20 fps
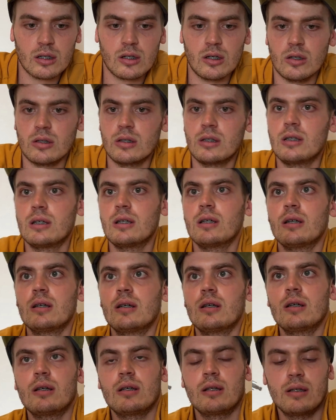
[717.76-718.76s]
got
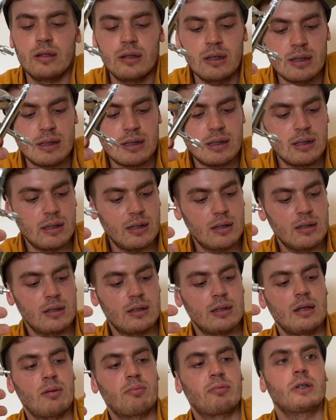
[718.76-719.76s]
this
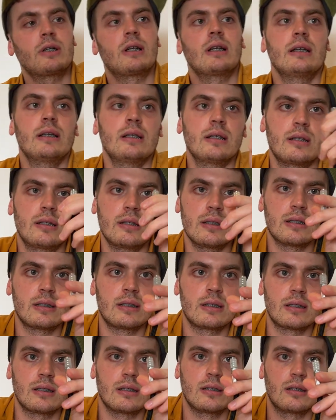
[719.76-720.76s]
separately,
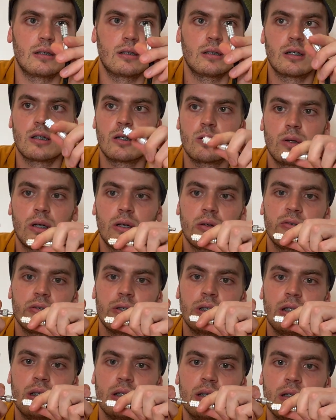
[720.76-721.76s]
this quick
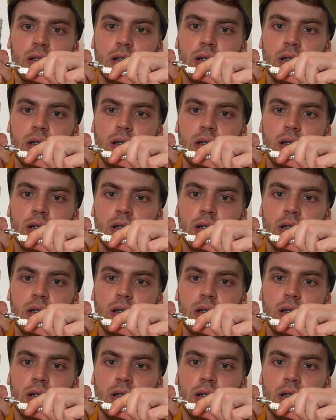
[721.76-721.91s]
fit,